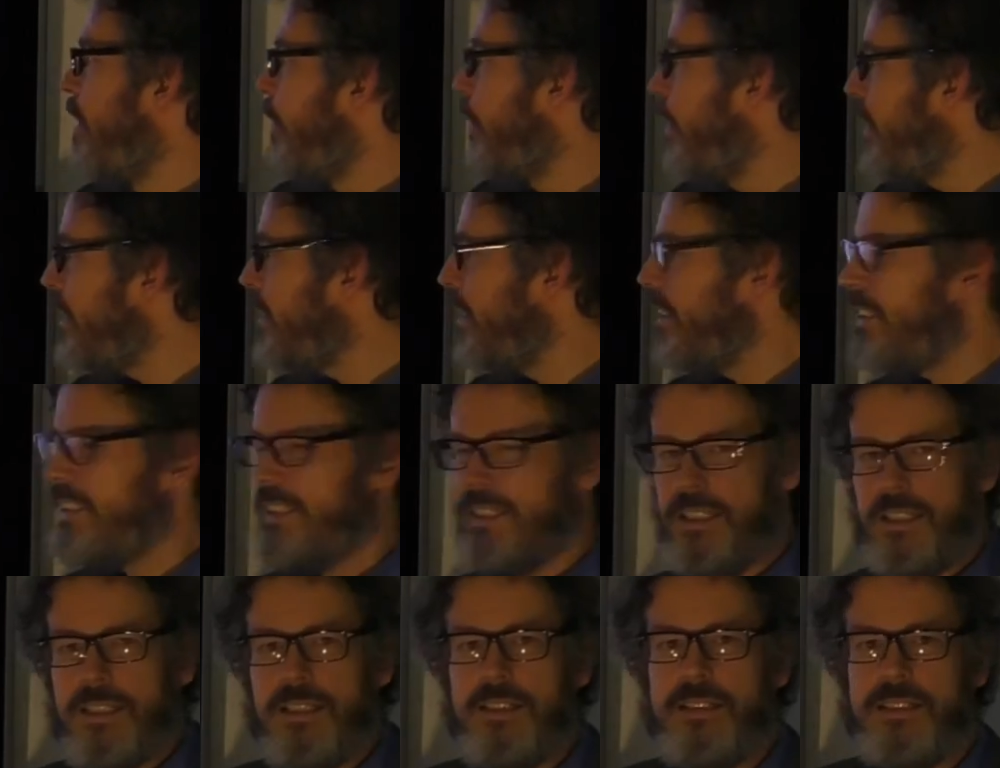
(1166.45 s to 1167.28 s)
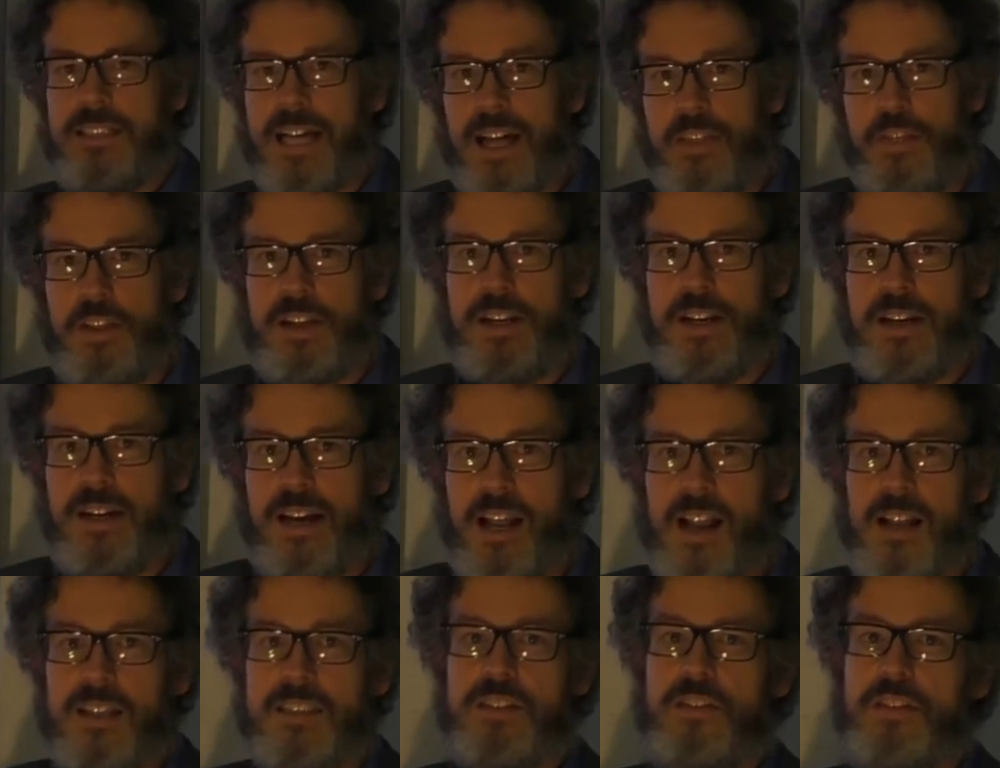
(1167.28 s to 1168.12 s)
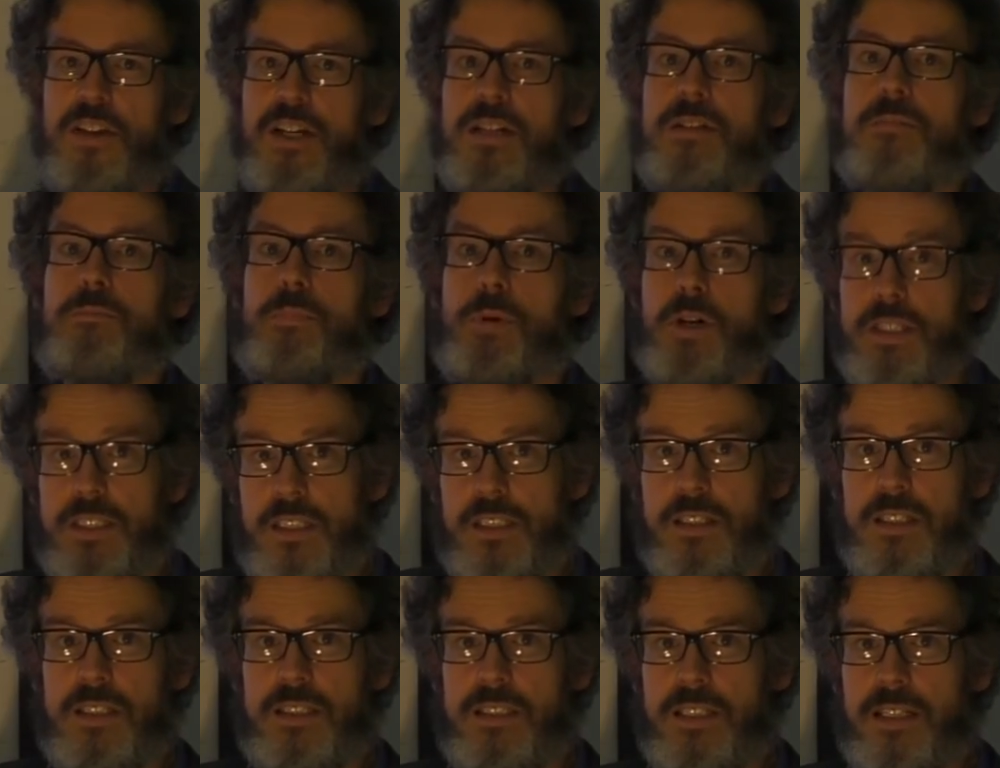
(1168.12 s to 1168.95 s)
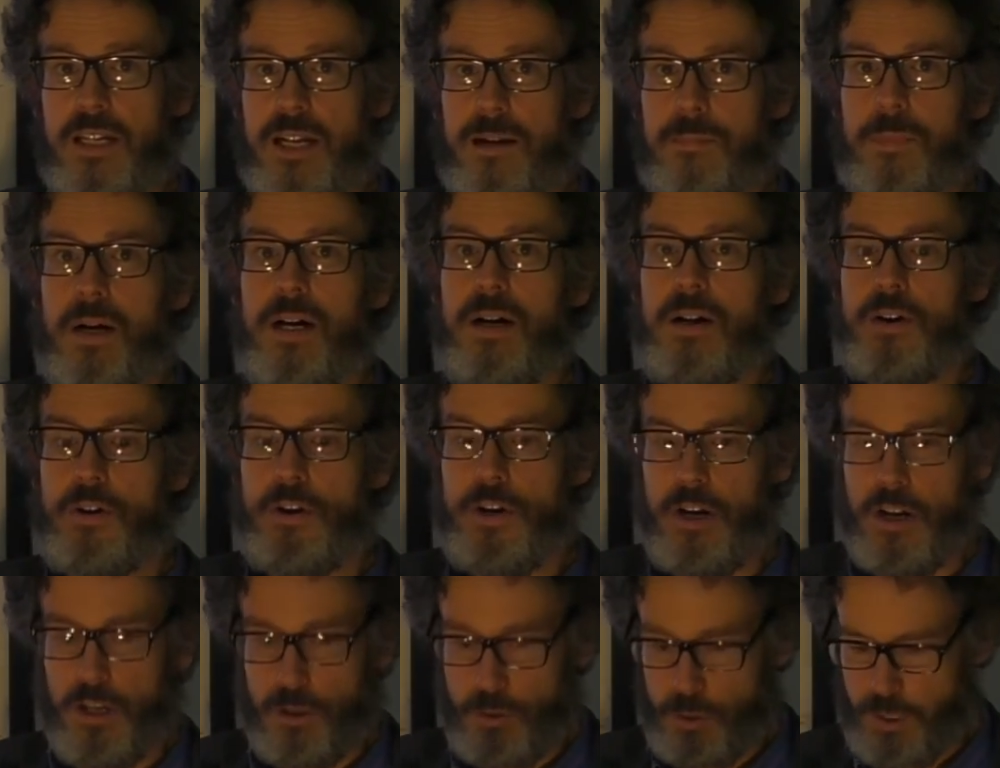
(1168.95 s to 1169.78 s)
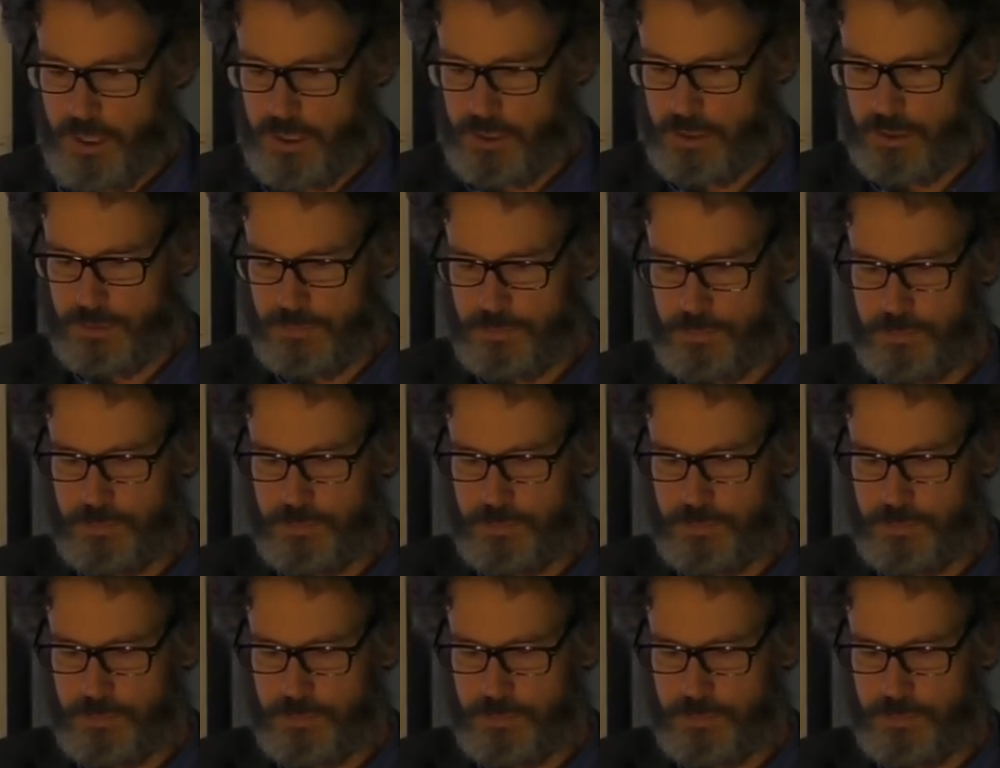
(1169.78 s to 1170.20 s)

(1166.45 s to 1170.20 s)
This is nothing else than prisoner's dilemma reloaded.